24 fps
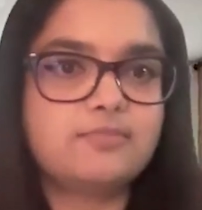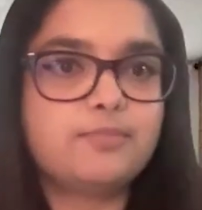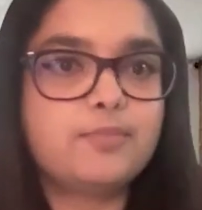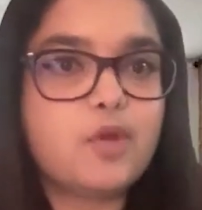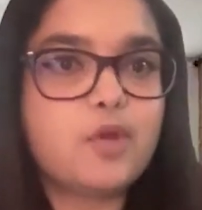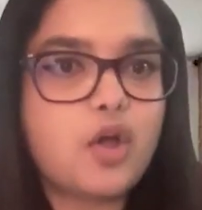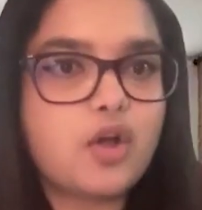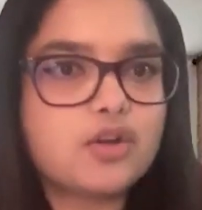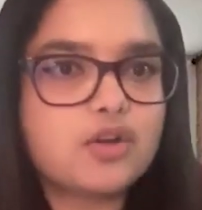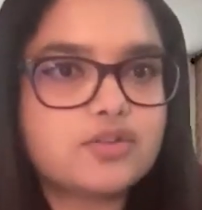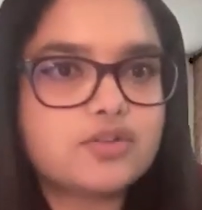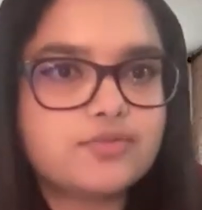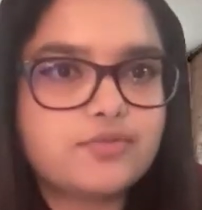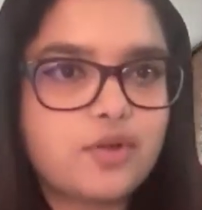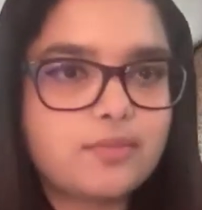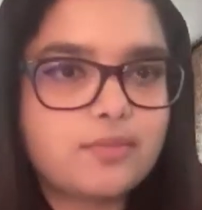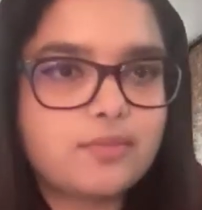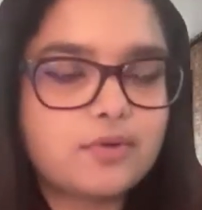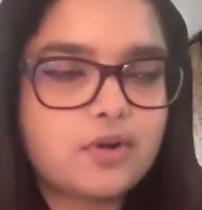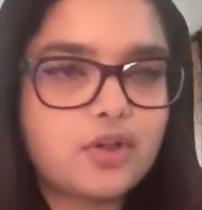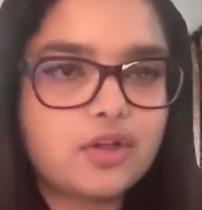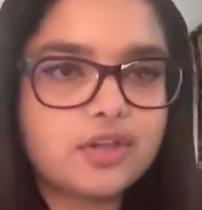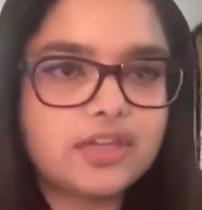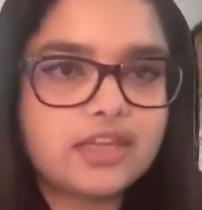blocked
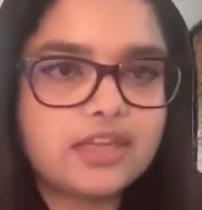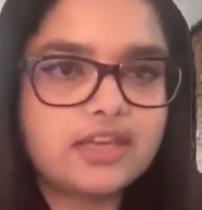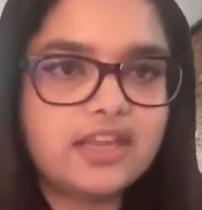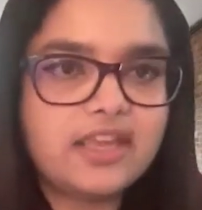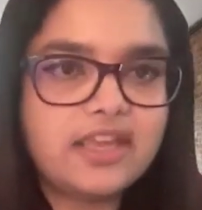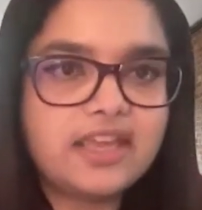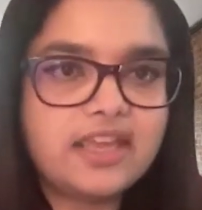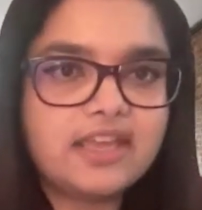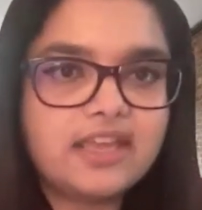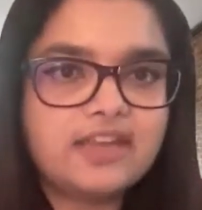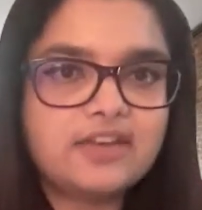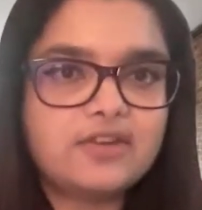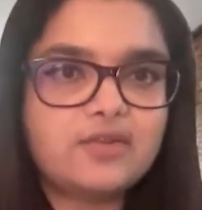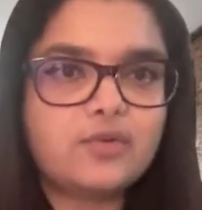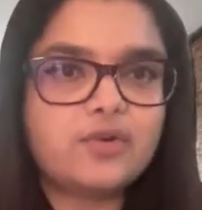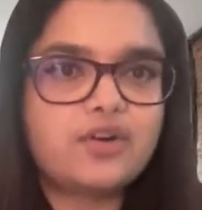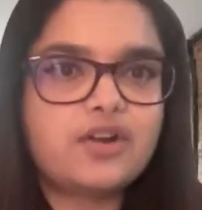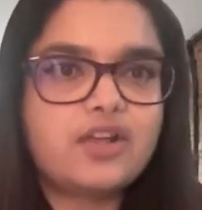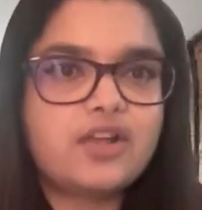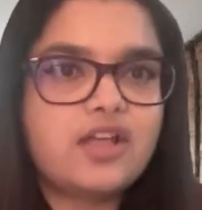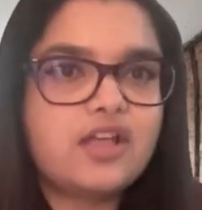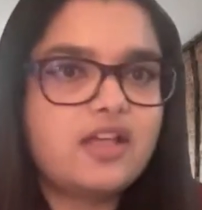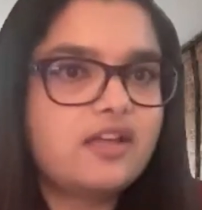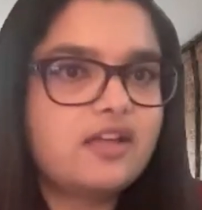from clocking in,
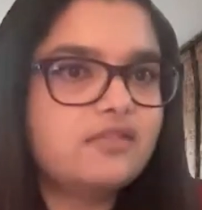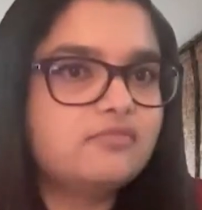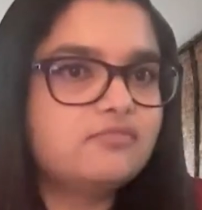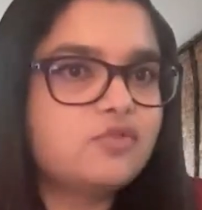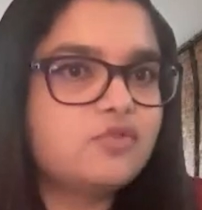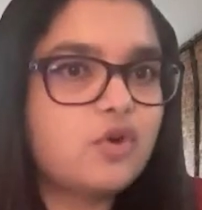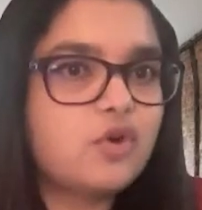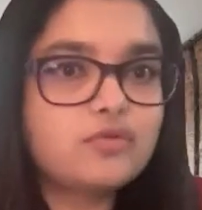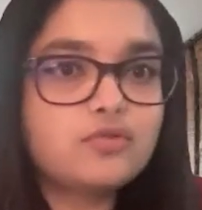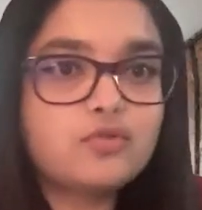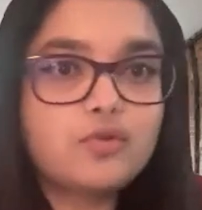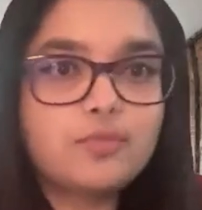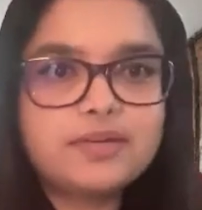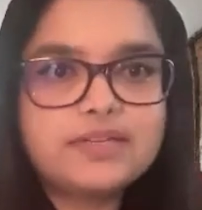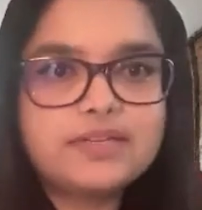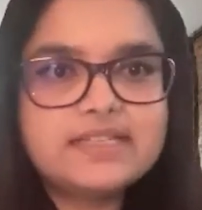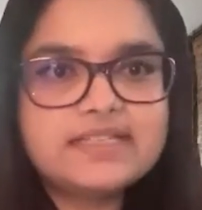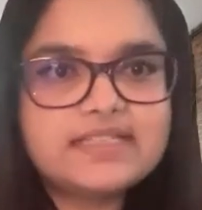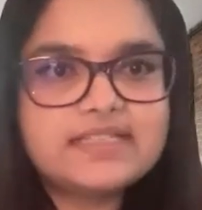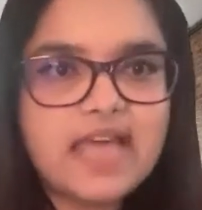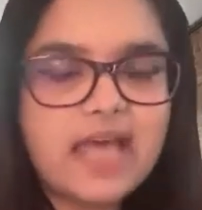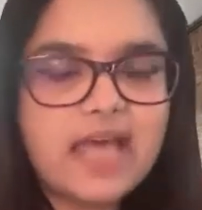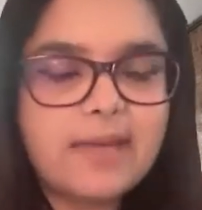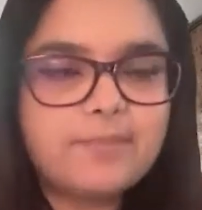or
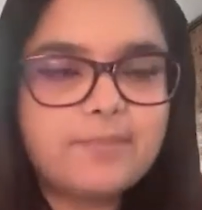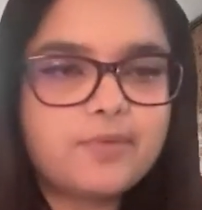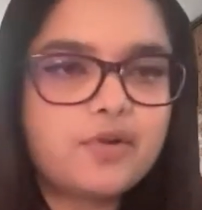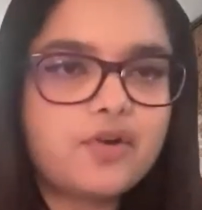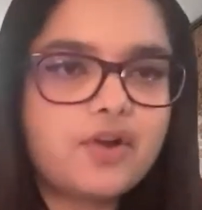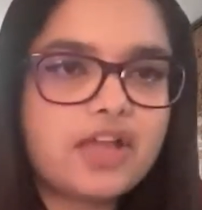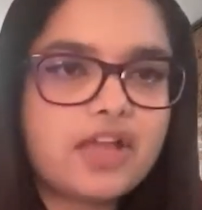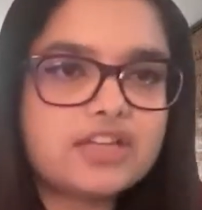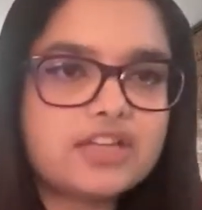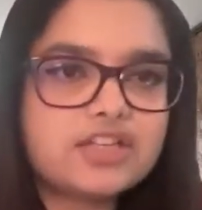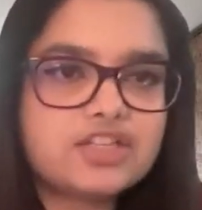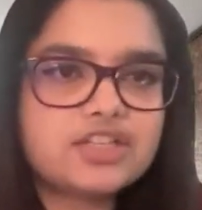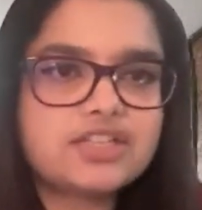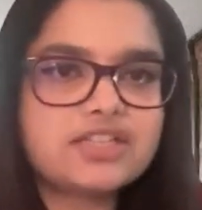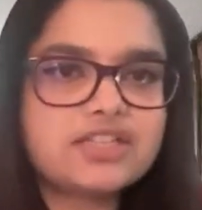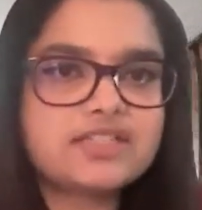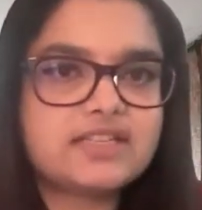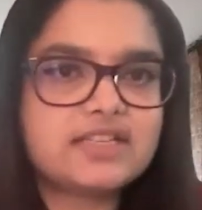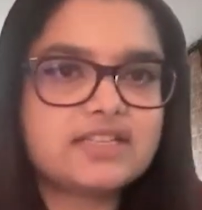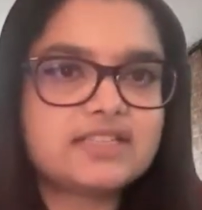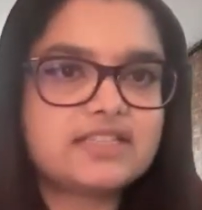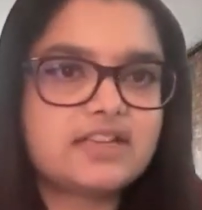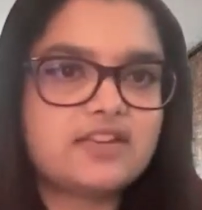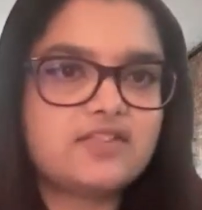nobody's app
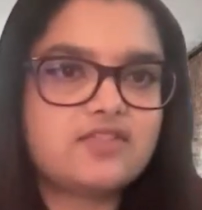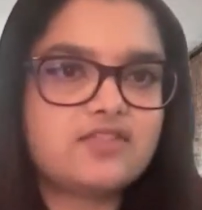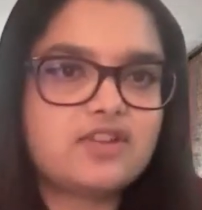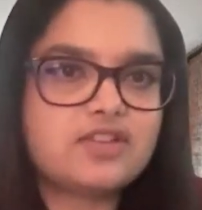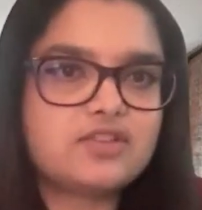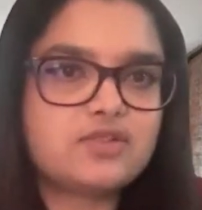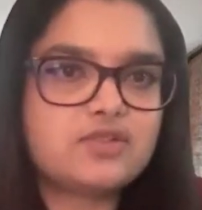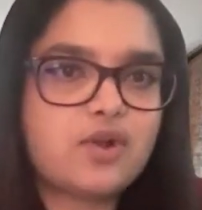crashes, etc.